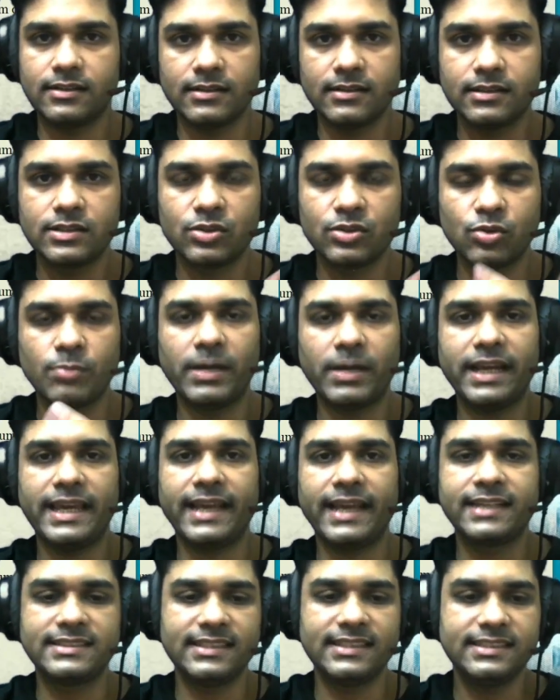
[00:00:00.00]
to my
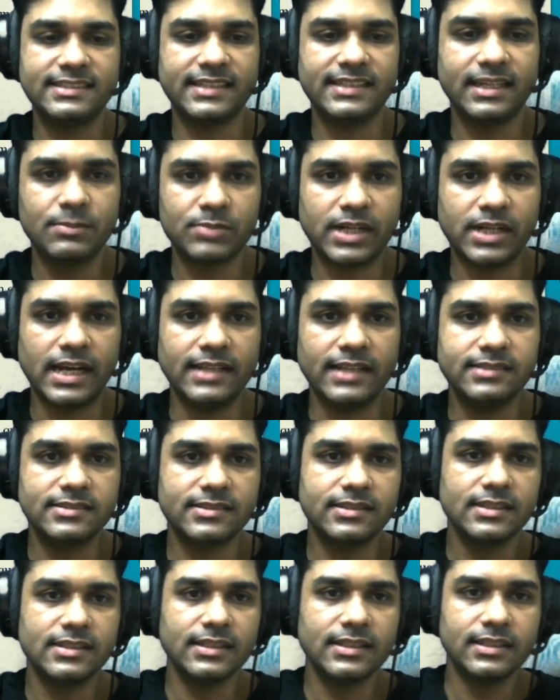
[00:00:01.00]
existing branch.
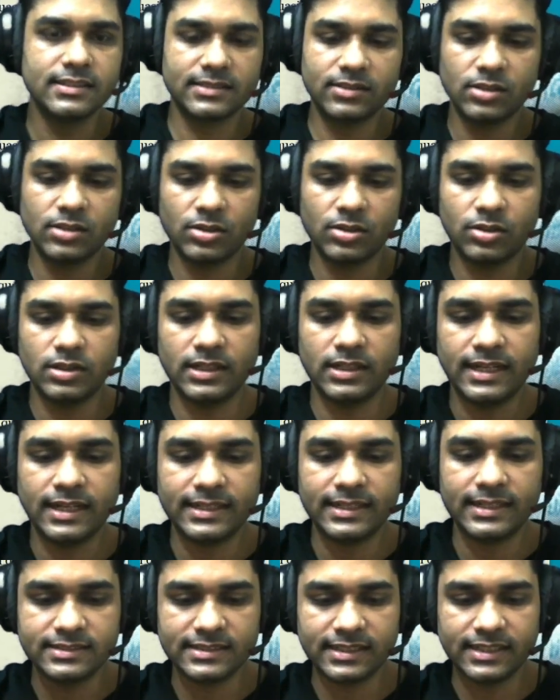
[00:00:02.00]
So let's